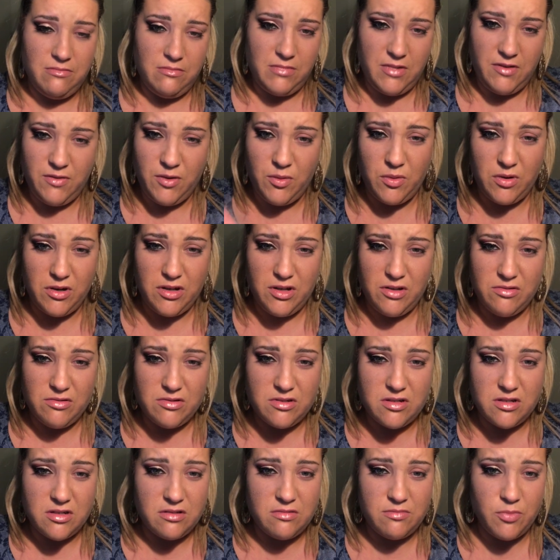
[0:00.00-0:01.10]
if you want to
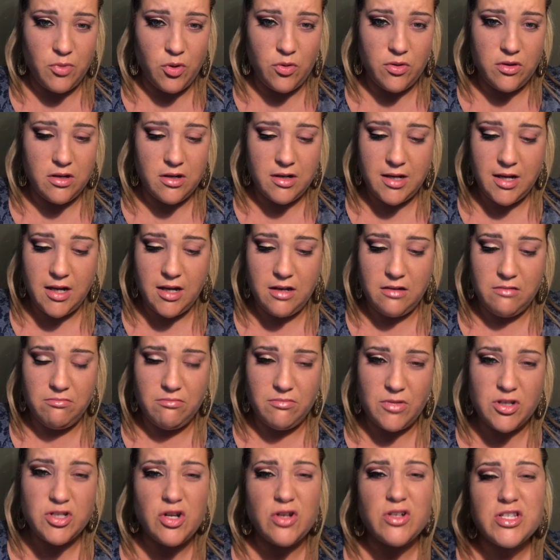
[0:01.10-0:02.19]
use it more than
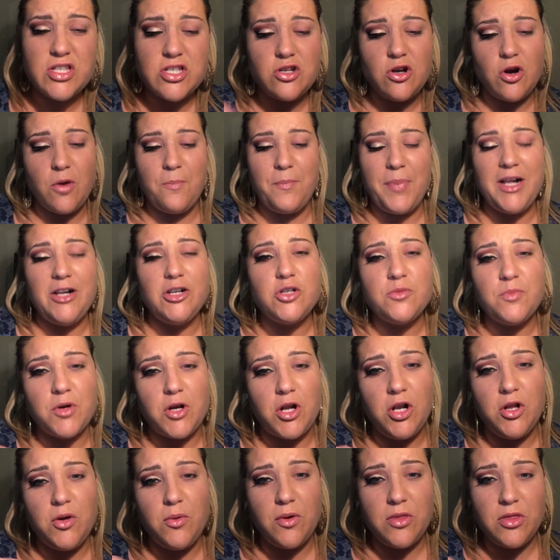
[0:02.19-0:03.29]
again, as long as there's not a build up of
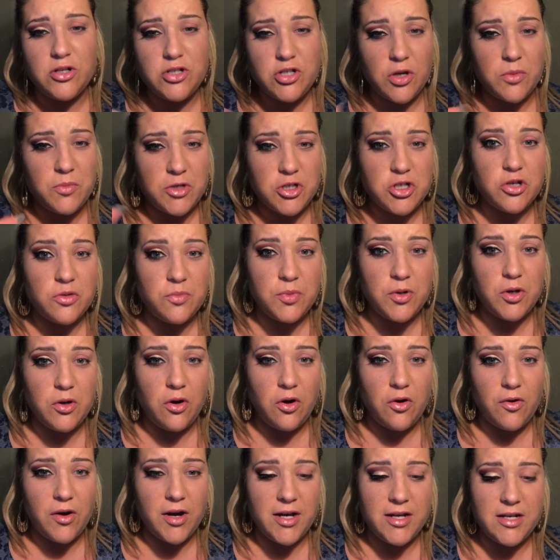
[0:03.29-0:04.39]
glue on the top, you should be
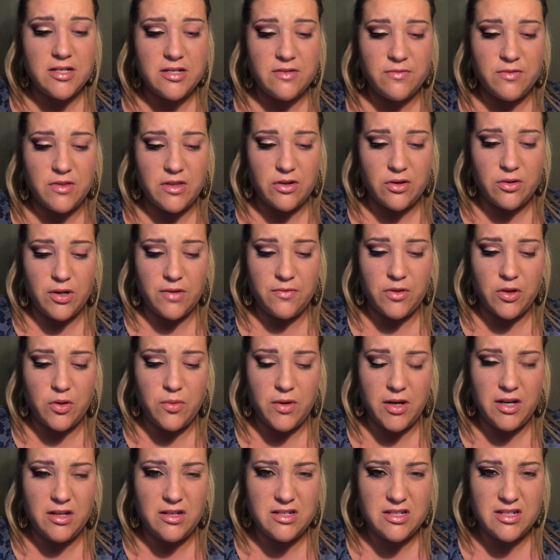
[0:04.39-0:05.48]
all right. If they're
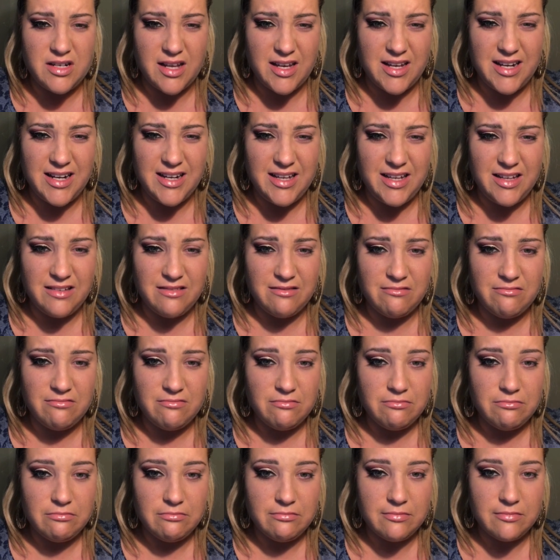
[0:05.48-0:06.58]
quite like clean,
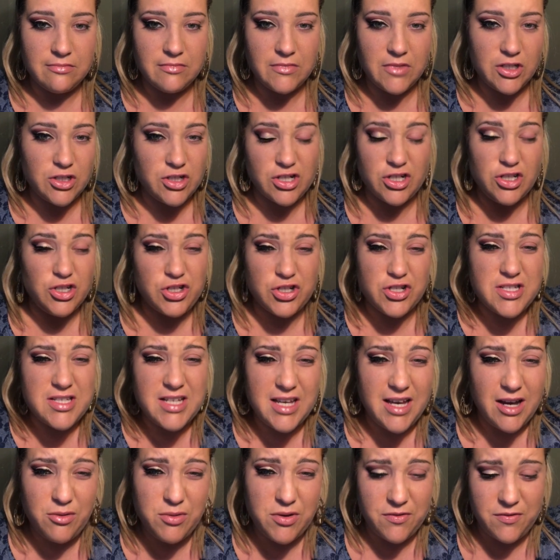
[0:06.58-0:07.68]
you just
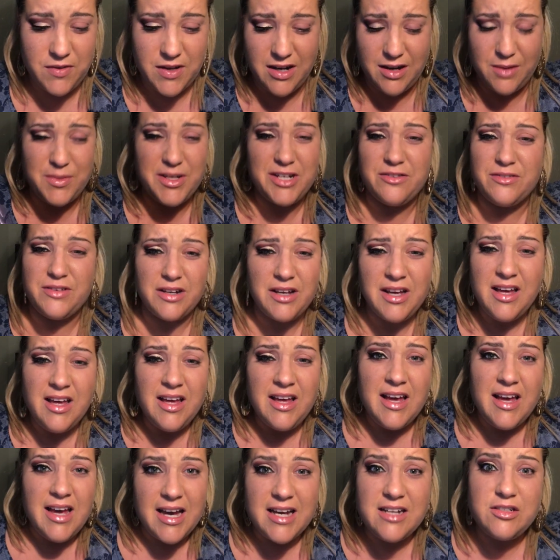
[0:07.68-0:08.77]
see how you feel. I mean,
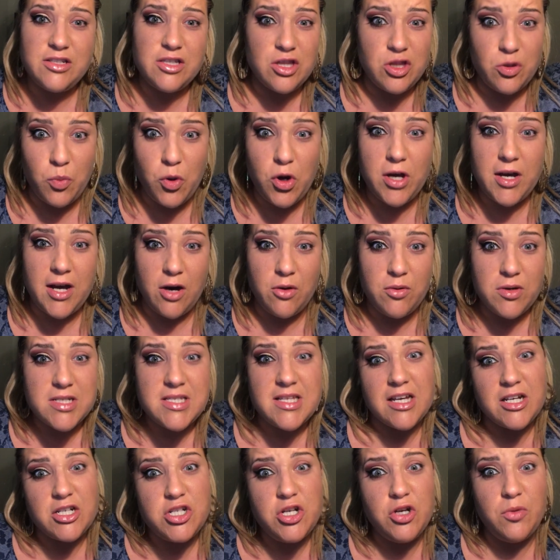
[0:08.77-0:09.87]
the workout is
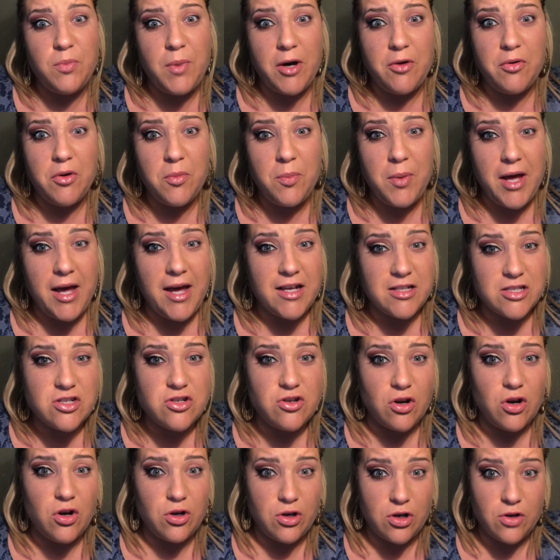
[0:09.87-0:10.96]
like £2 a pair. It's
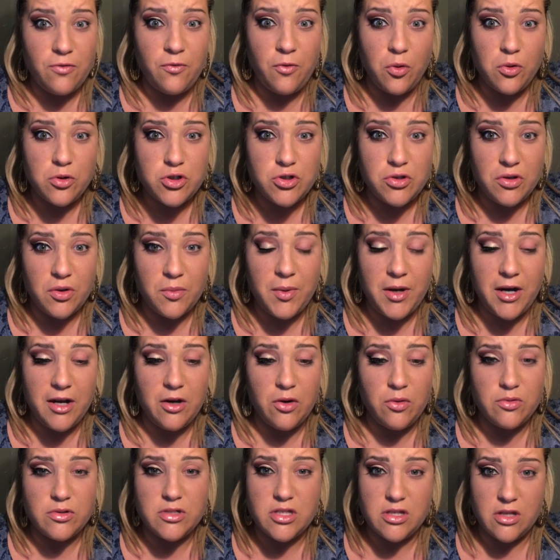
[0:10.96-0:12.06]
not a fortune to buy
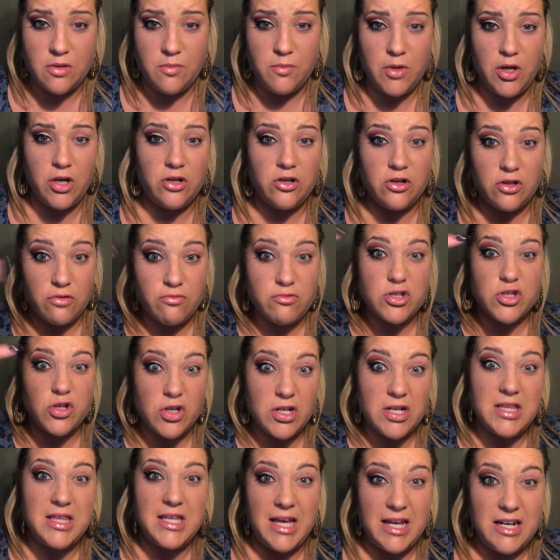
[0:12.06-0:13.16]
loads of them, and the
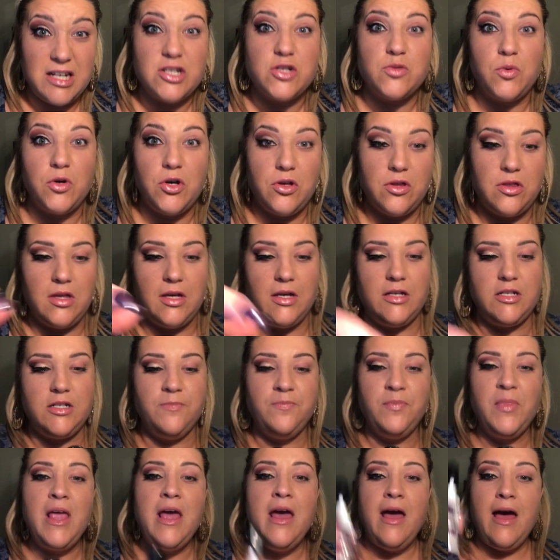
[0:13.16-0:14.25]
result at the end is worth it.
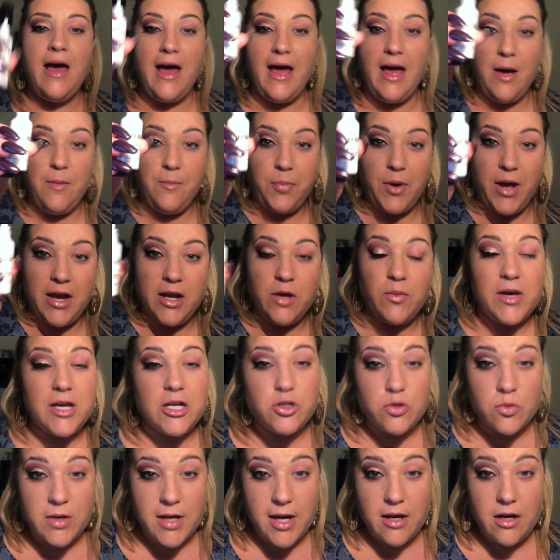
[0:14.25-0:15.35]
But anyway, you
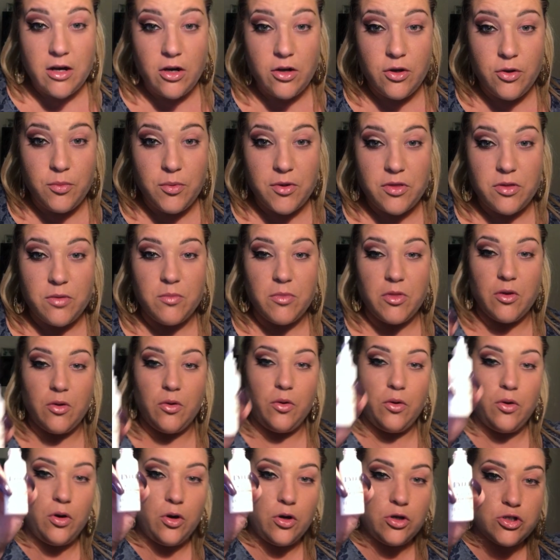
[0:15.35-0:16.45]
don't get glue with them
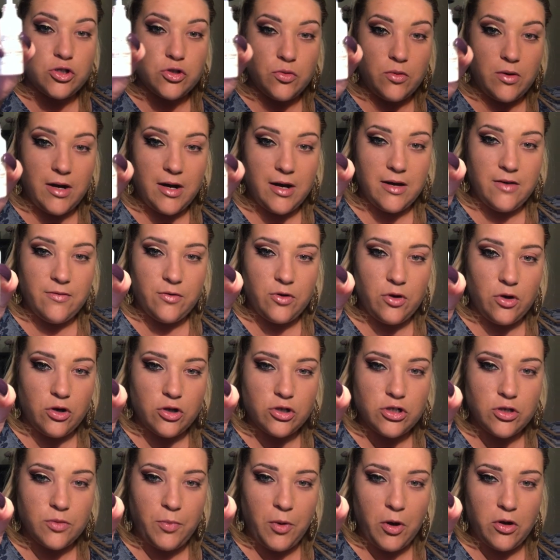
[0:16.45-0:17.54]
though. So I've
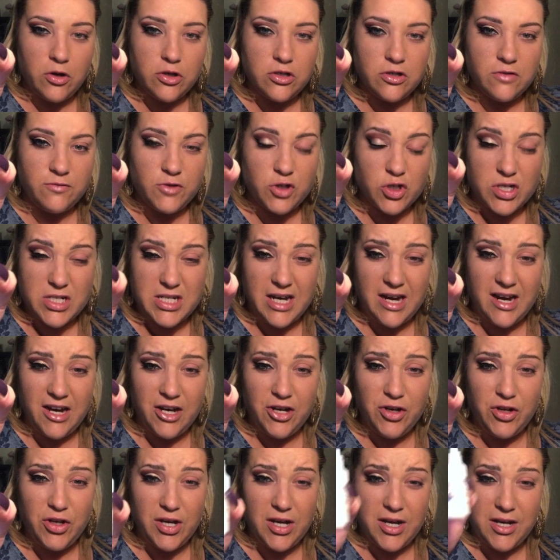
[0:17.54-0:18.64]
got a pot of just
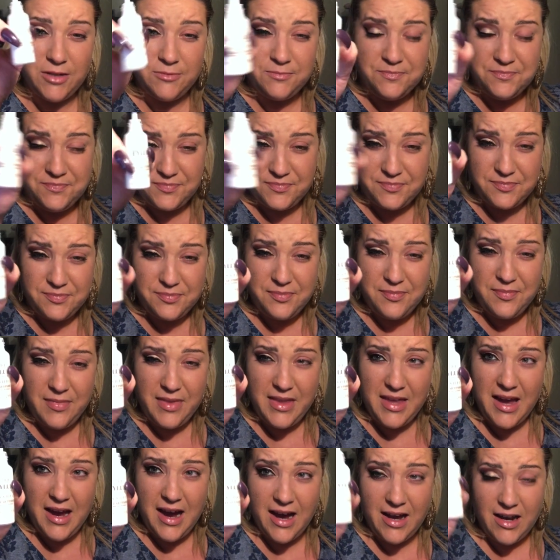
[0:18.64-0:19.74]

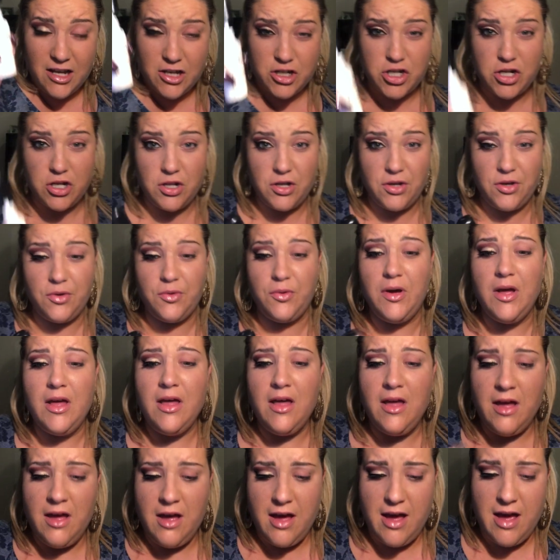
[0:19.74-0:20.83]
eyelash glue.
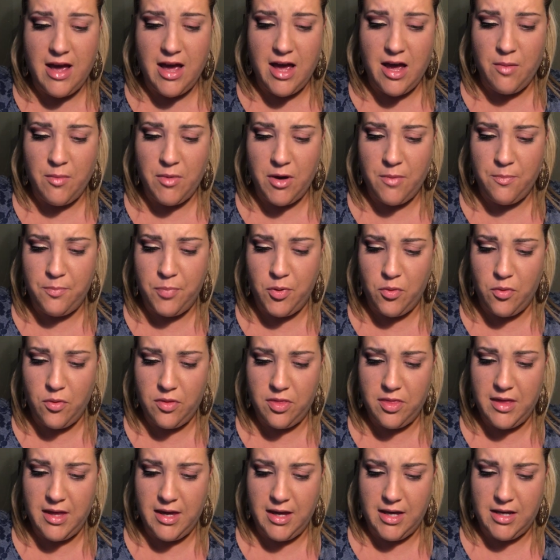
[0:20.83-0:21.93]
I
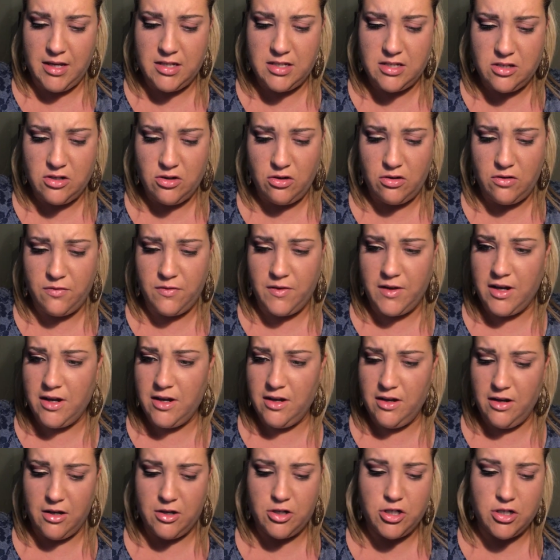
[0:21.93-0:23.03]
bought this not for
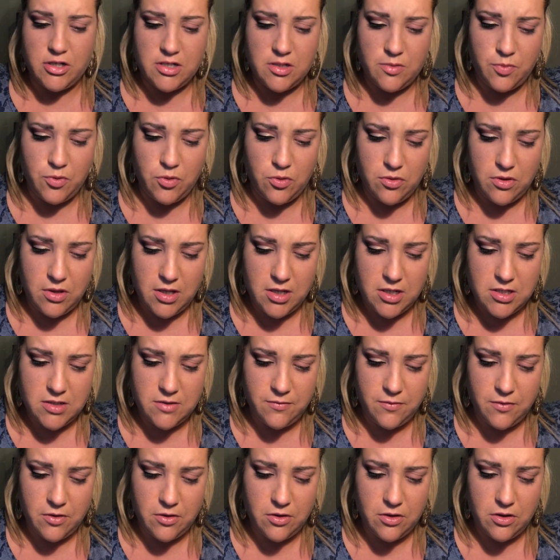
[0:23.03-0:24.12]
eyelashes. I bought this
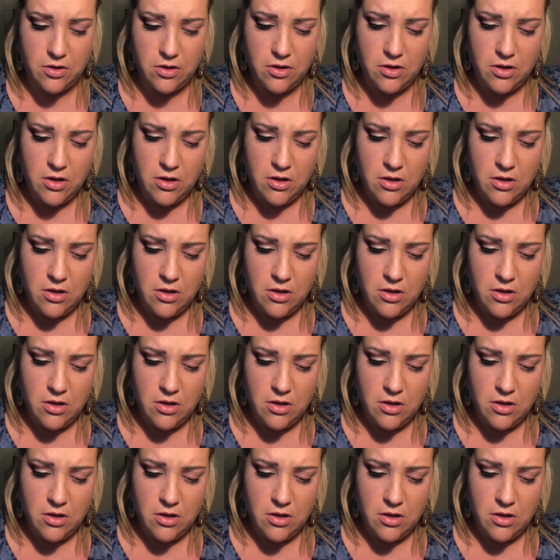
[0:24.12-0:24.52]
for